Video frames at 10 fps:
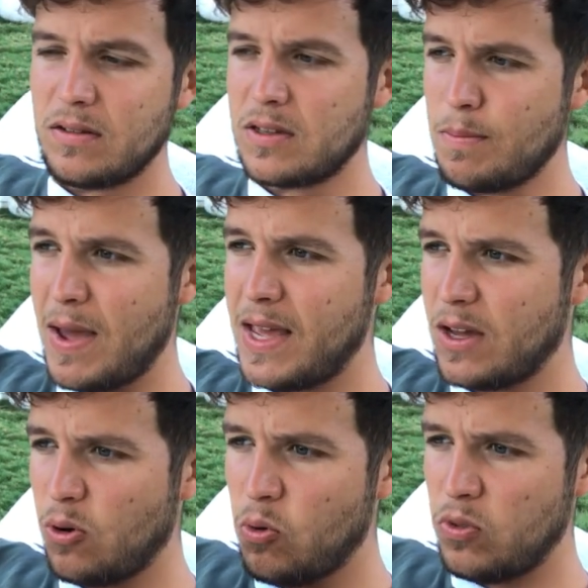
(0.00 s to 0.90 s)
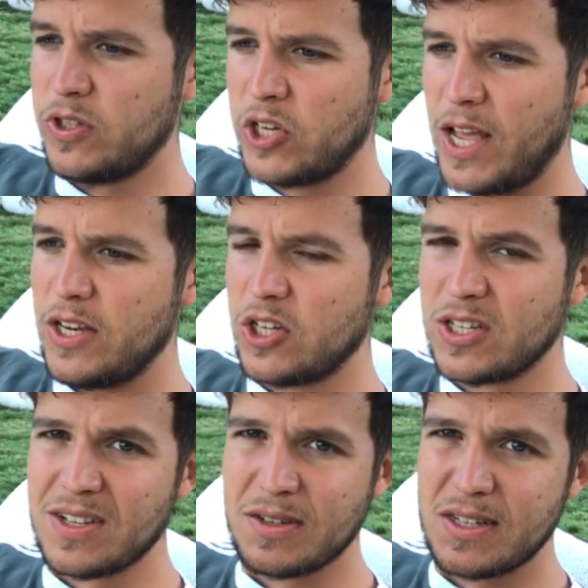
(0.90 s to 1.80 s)
to make all the
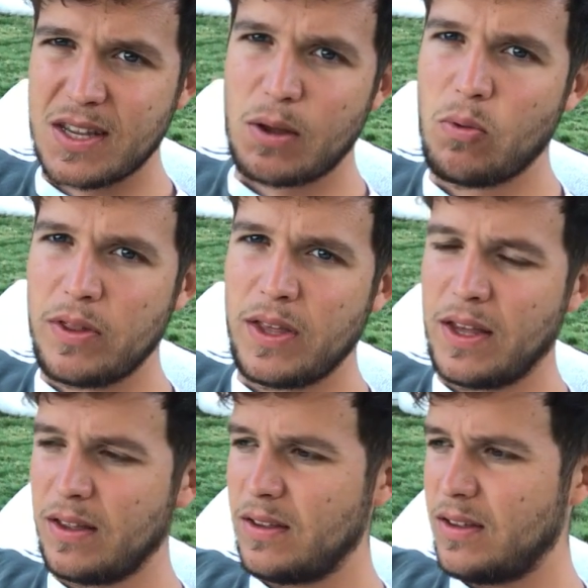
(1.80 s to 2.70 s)
changes and stick with it,